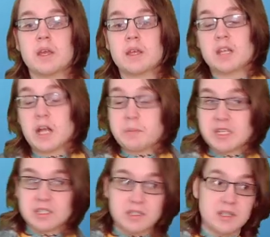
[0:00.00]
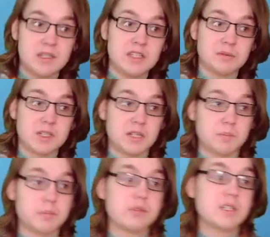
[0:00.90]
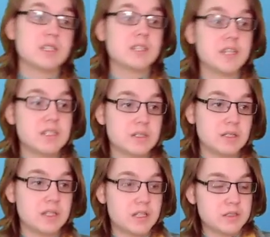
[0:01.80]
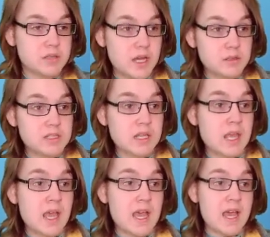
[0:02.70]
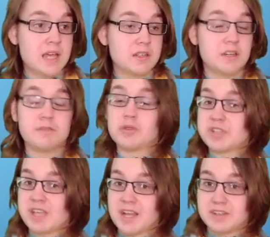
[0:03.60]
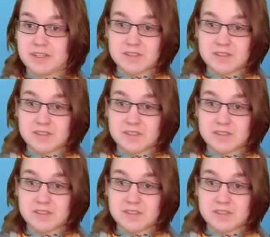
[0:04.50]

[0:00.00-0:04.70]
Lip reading: Now, admittedly, these were done pretty late on in the 100 hours, and I fortunately had another